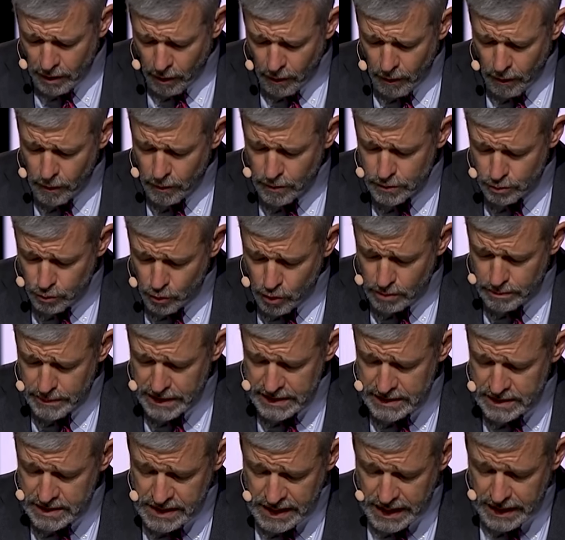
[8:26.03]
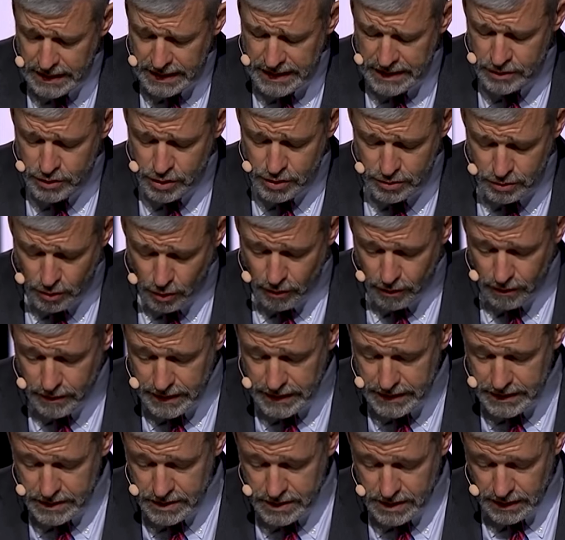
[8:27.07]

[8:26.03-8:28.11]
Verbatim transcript: old woman telling stories